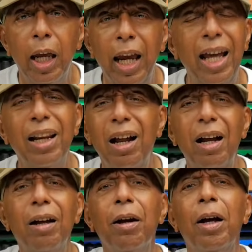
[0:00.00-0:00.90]
And
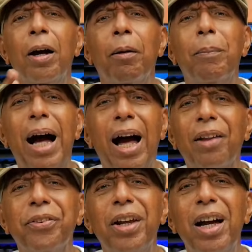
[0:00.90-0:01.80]
my
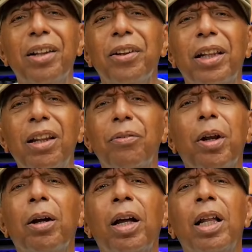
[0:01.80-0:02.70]
son lives
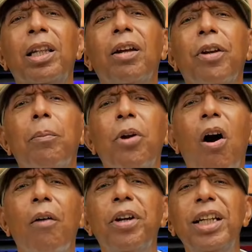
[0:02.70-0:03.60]
up
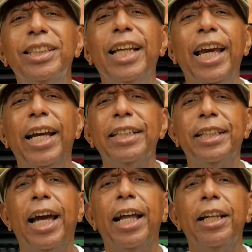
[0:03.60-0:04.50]
north. He says
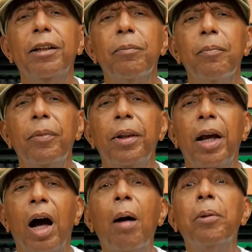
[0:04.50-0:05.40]
that
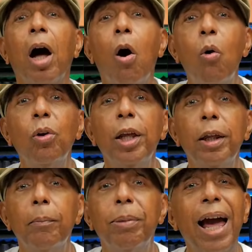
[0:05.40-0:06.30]
I'm the
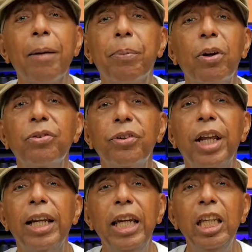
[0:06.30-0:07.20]
only black person
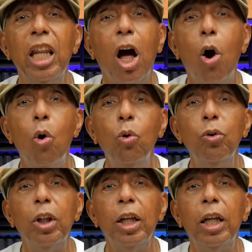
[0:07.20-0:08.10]
that he knows
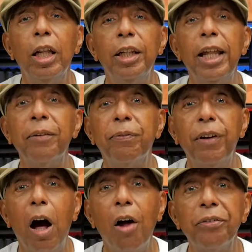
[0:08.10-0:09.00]
that
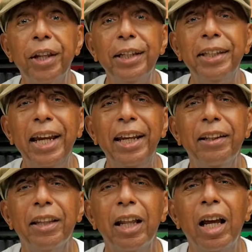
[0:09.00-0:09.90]
floss their teeth.